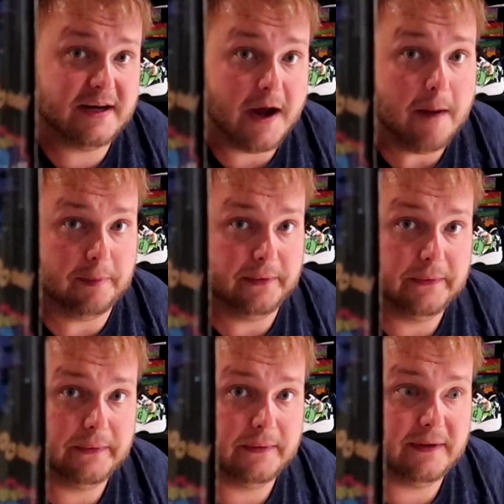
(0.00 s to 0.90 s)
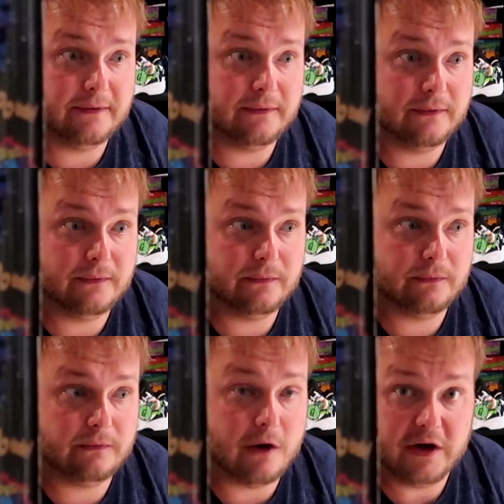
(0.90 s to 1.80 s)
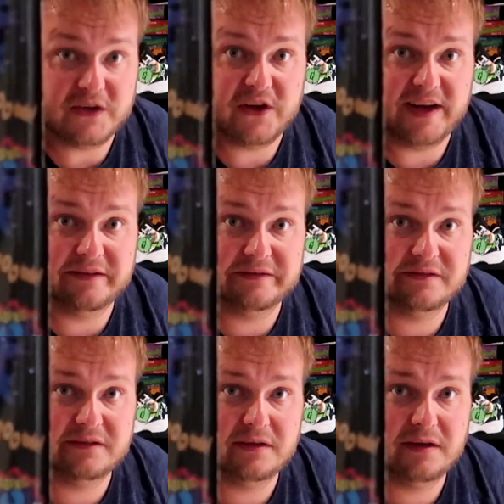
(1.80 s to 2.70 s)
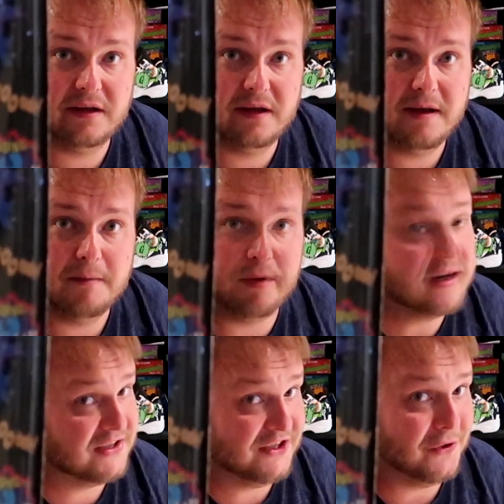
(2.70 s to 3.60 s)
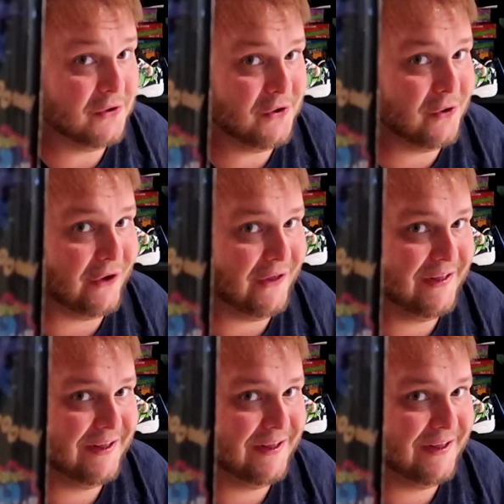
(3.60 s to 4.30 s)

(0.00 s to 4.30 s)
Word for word: a dump. Honestly. But it's still cool.